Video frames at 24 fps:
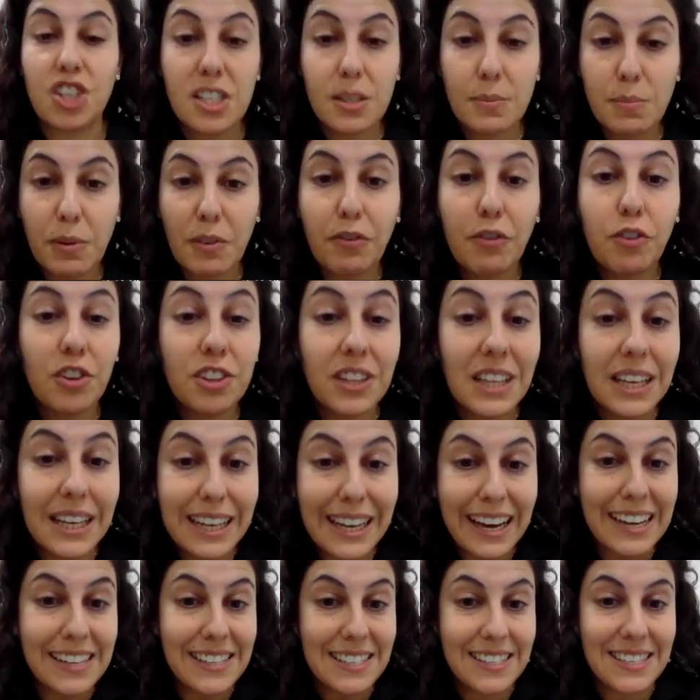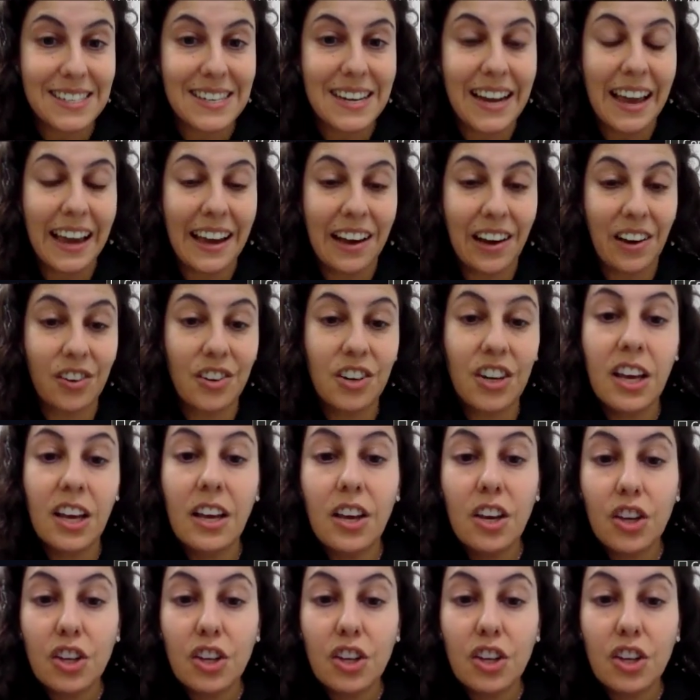just before the last noun,